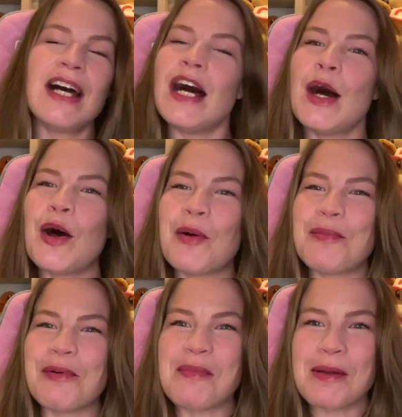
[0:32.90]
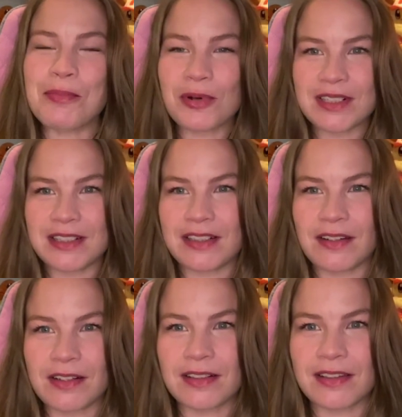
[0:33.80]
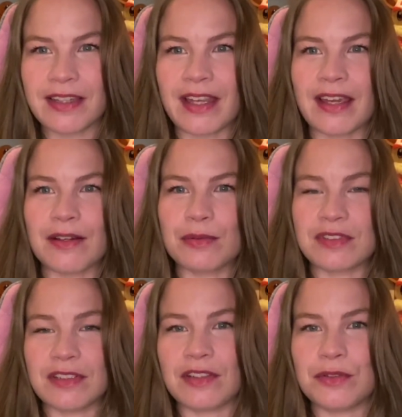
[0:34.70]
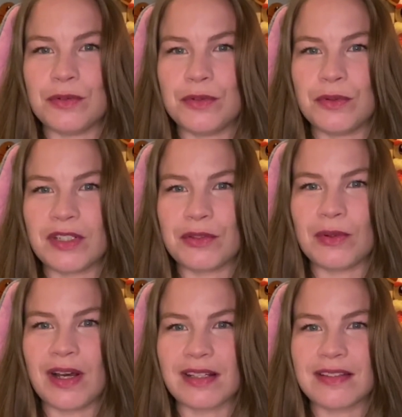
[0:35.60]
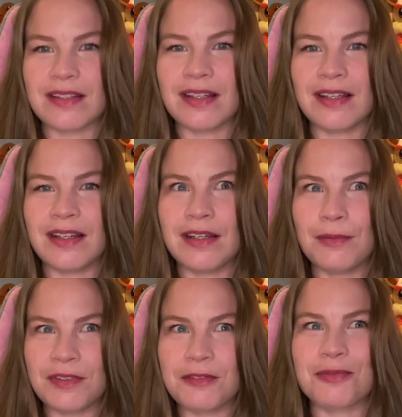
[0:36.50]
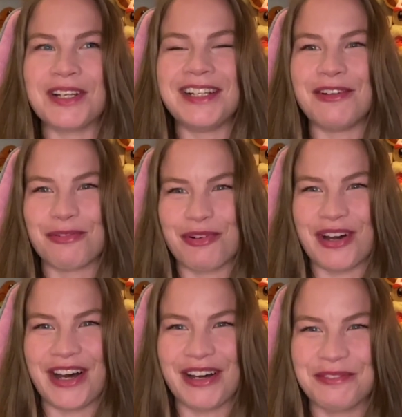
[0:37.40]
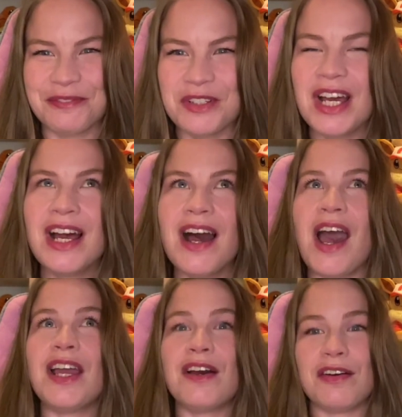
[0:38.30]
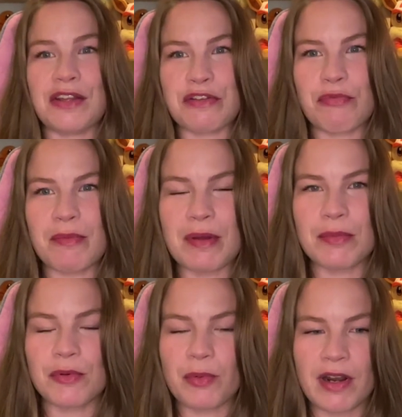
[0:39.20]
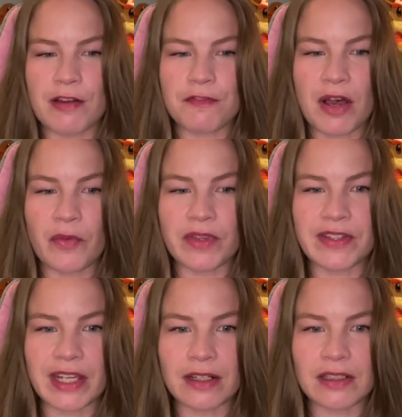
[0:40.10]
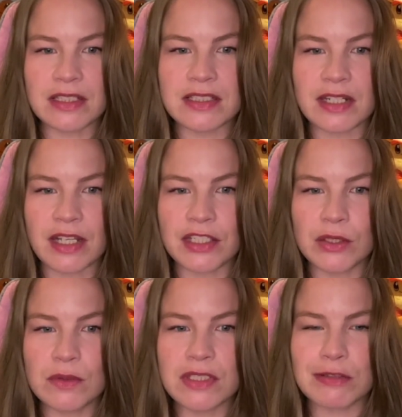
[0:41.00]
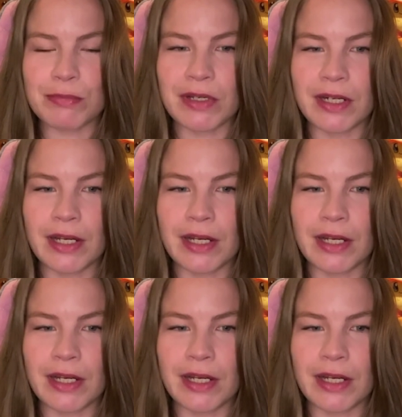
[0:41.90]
But my poor Tinkaton deck was not doing too hot. It was really rough. I can't remember where I found the deck list that I used, but